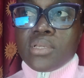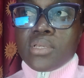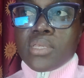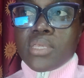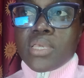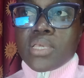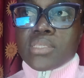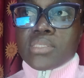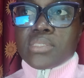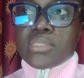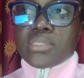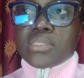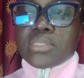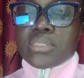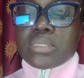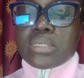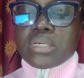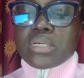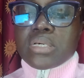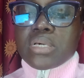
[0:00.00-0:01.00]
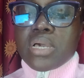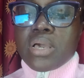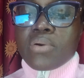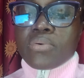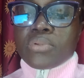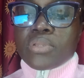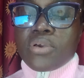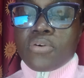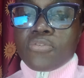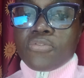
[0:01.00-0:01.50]
Yes, I
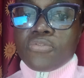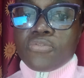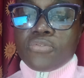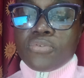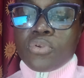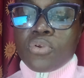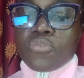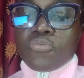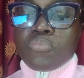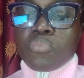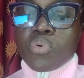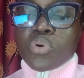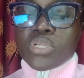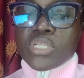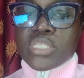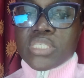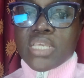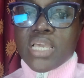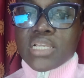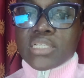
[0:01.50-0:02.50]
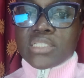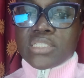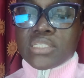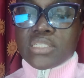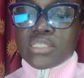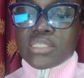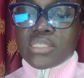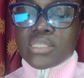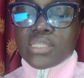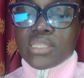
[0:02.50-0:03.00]
would have loved more
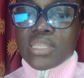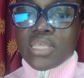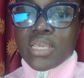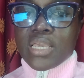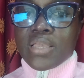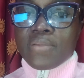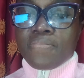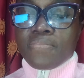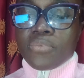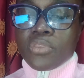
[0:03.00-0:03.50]
discussions there.